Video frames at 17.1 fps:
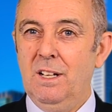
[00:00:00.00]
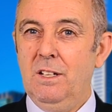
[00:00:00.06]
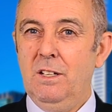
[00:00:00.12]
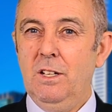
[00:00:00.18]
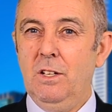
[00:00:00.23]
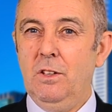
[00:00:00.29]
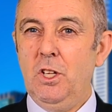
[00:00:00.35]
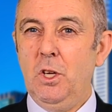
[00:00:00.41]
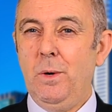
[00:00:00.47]

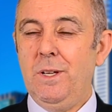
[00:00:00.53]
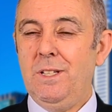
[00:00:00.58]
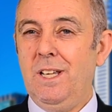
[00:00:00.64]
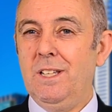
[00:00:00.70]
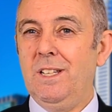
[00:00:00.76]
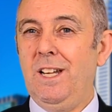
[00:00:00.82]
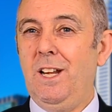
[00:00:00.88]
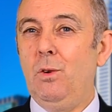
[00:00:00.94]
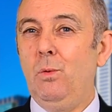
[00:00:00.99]
the US
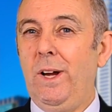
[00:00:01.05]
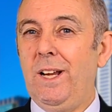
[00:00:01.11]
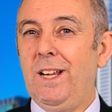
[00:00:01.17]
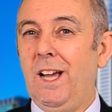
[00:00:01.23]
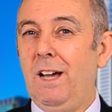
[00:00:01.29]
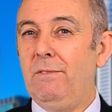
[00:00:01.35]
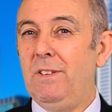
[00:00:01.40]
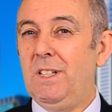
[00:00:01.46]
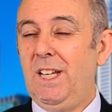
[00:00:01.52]
hasn't had a rate
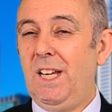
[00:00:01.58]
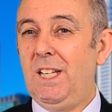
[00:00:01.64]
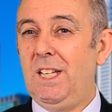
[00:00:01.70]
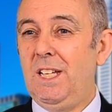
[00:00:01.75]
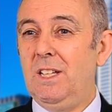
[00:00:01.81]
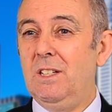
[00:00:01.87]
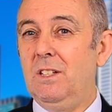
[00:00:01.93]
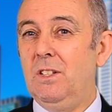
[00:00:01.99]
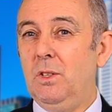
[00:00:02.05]
cut for 10
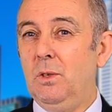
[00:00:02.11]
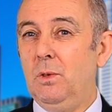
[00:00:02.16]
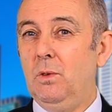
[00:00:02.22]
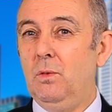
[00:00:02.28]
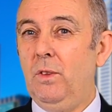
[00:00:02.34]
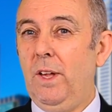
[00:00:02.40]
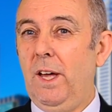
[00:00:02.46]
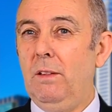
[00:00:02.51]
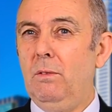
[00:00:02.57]
years
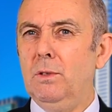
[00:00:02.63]
until that